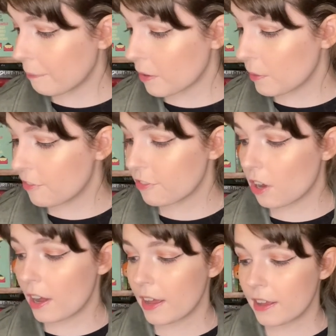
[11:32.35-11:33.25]
we've
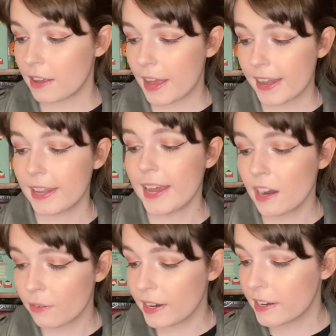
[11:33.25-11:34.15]
got
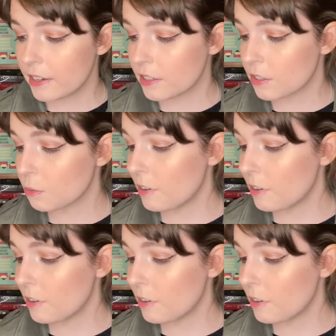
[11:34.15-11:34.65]
Hilarious,